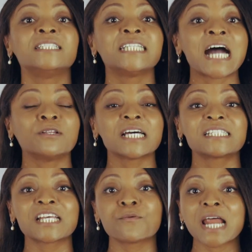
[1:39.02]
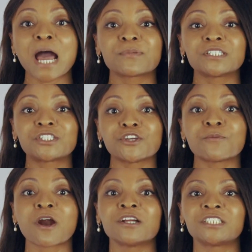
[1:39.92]
Now let's see what happens to your
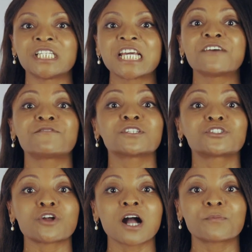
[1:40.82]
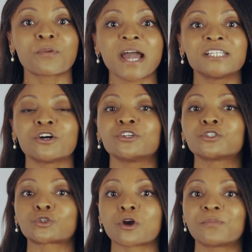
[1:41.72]
margin if the stock price on
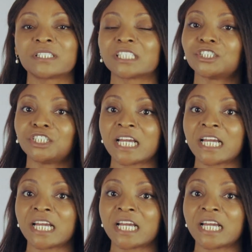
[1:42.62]
your short position